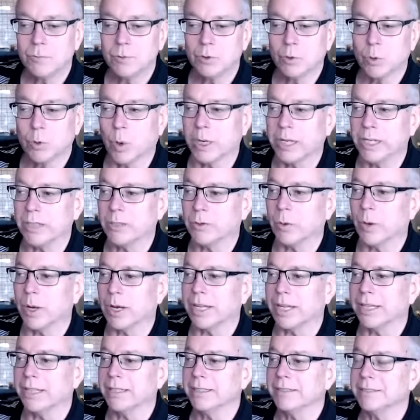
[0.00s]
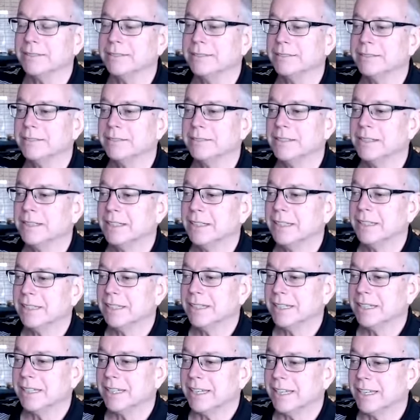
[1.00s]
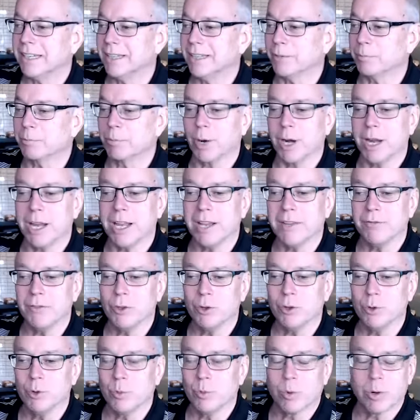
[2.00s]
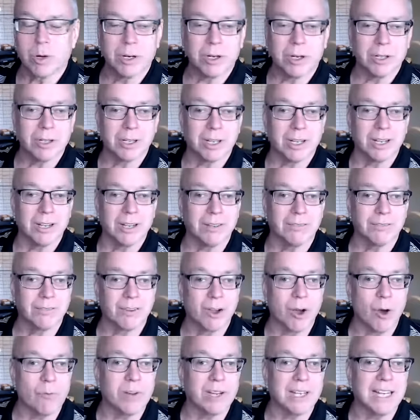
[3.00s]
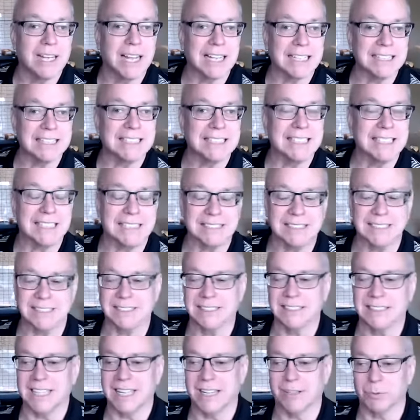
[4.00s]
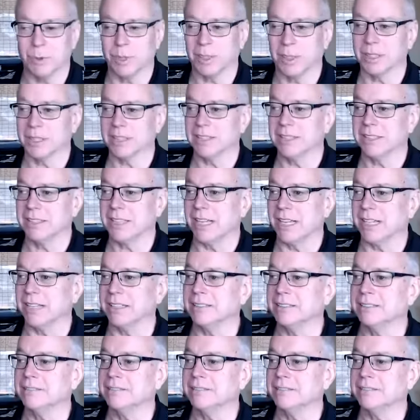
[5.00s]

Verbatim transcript: 2020, in the brave new world of COVID 19 and real estate.